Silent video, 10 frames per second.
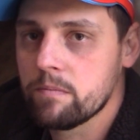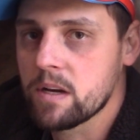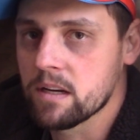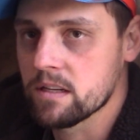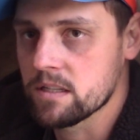
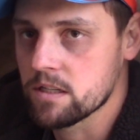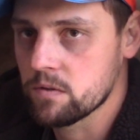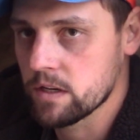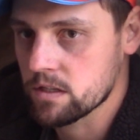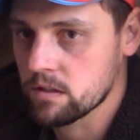kind of
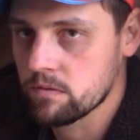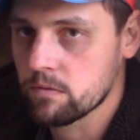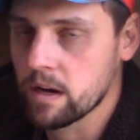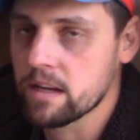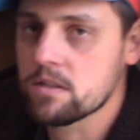situation,
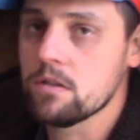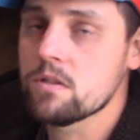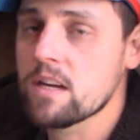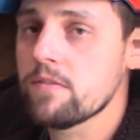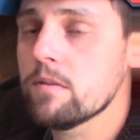right? So you
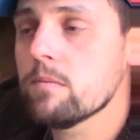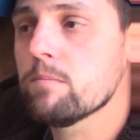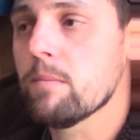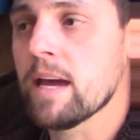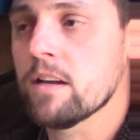just have to
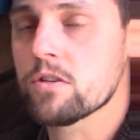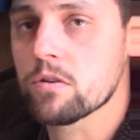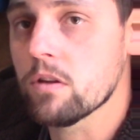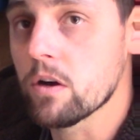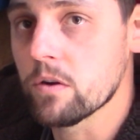manage
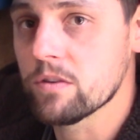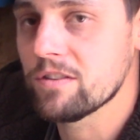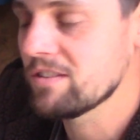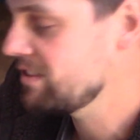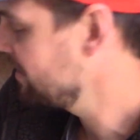your loads.